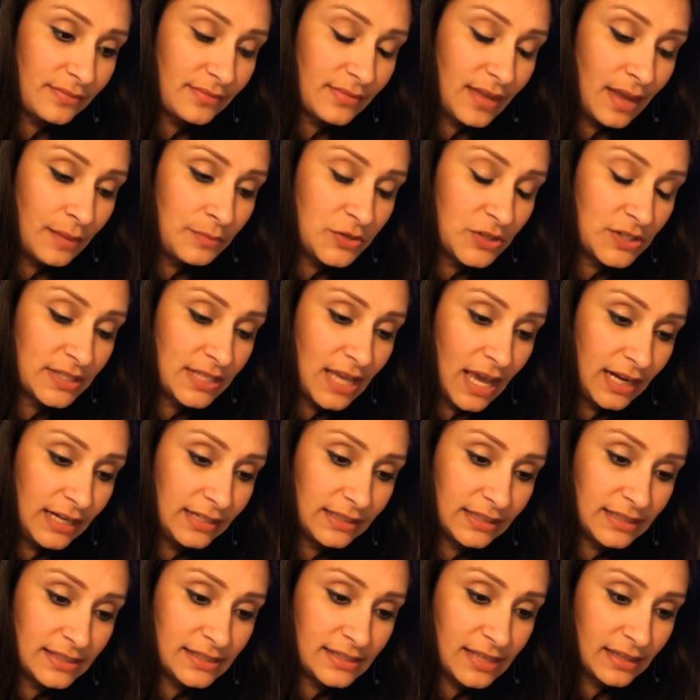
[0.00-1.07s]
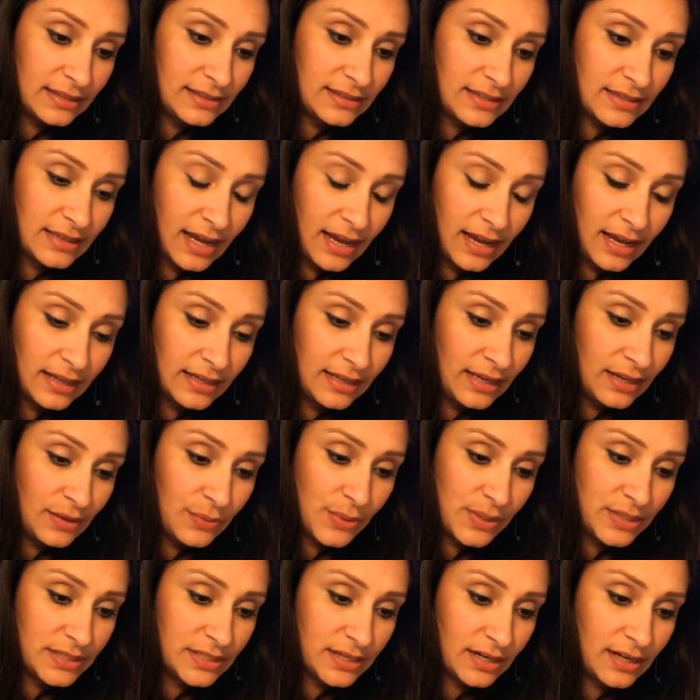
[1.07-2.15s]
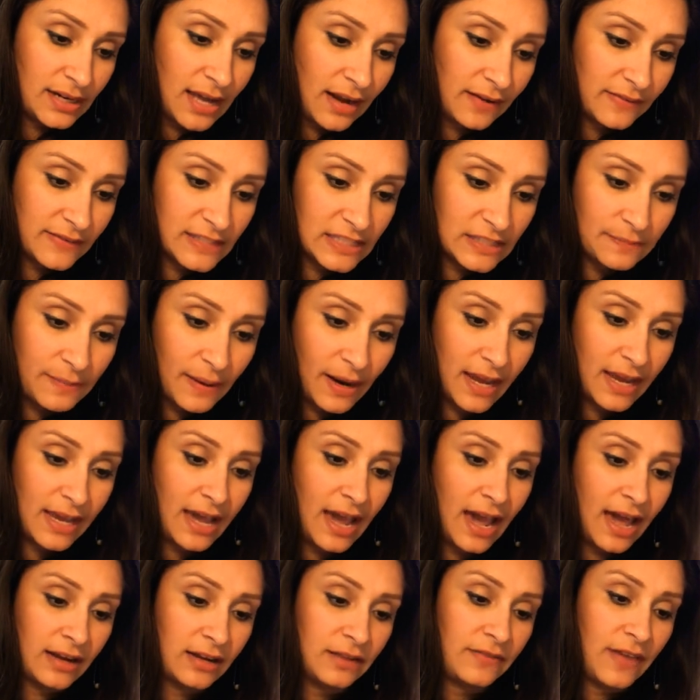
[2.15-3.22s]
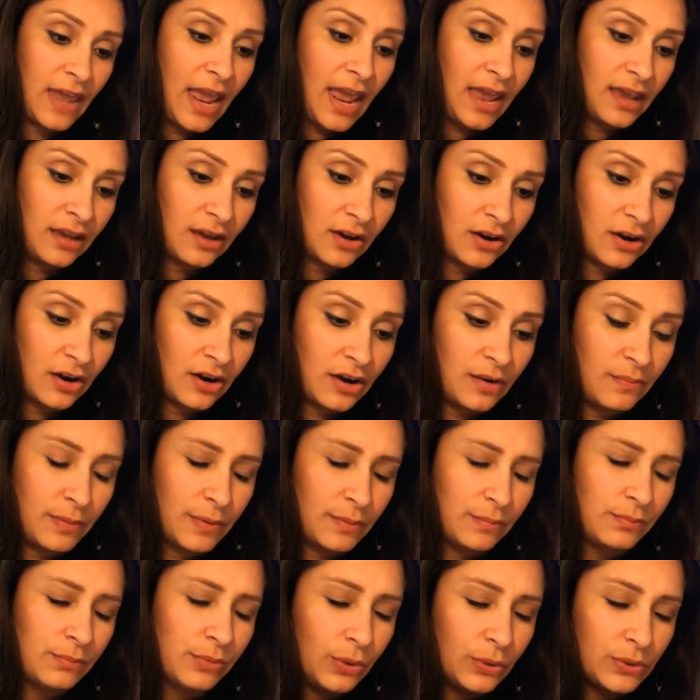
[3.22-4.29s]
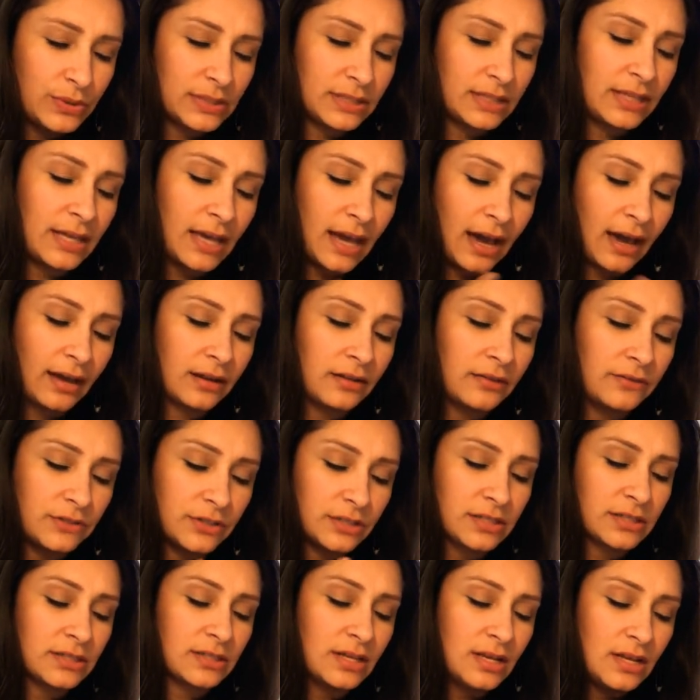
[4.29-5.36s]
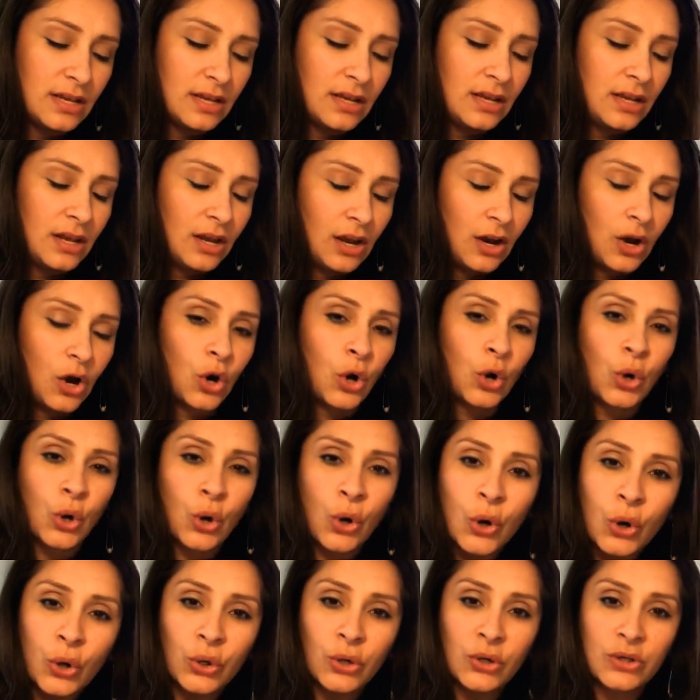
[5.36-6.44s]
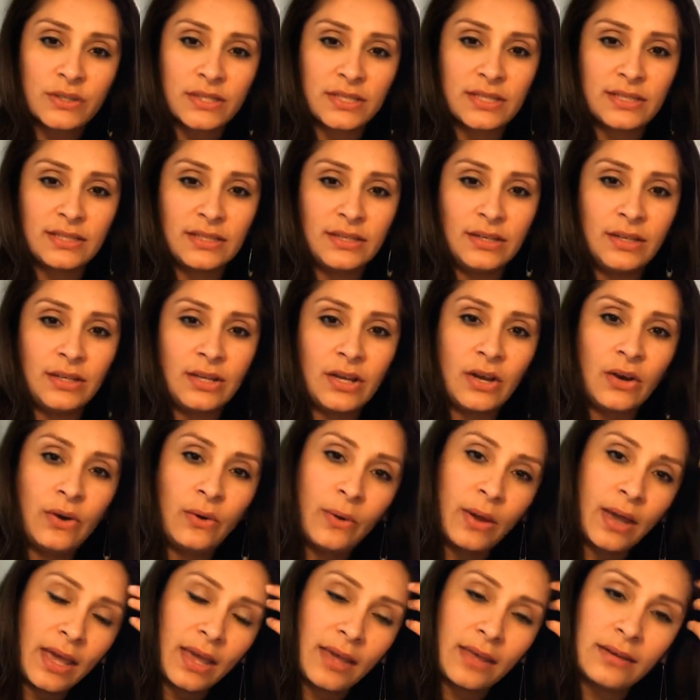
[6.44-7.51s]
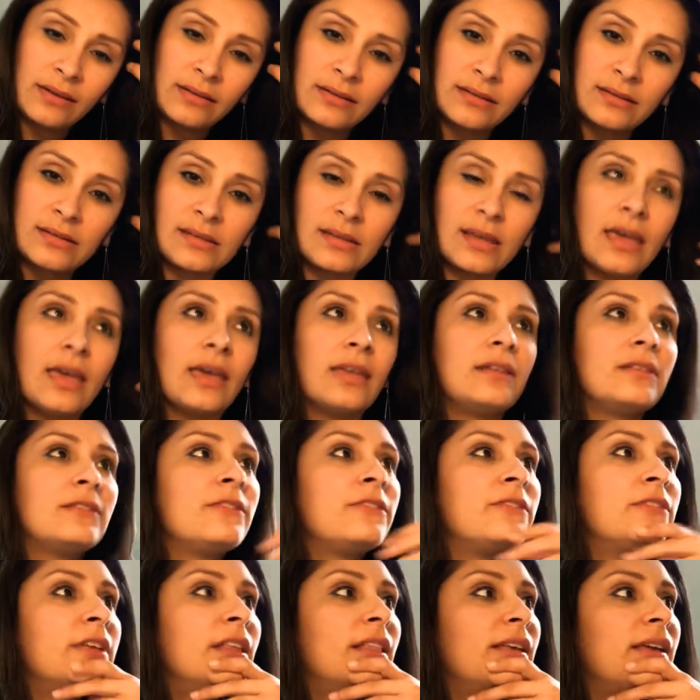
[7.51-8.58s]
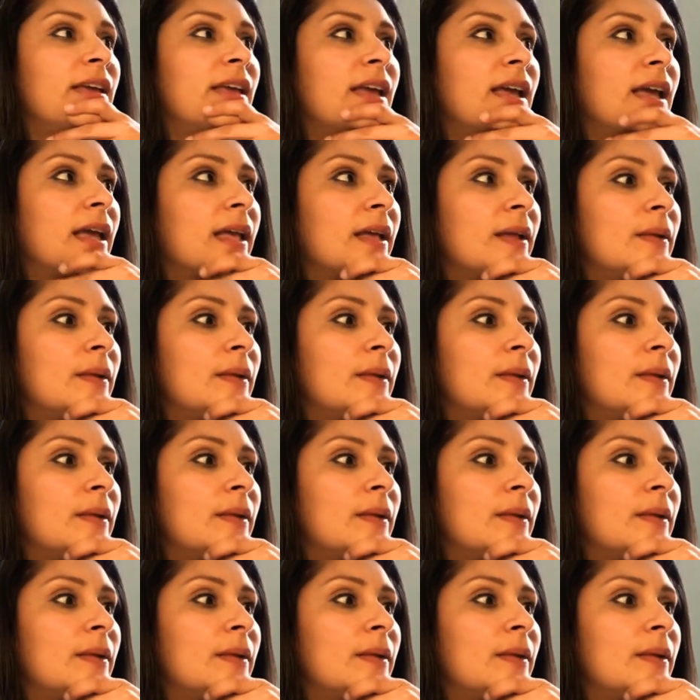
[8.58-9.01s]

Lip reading: I'm just getting the sense that it was done out of spite, out of anger, but mostly out of just hurt, and feeling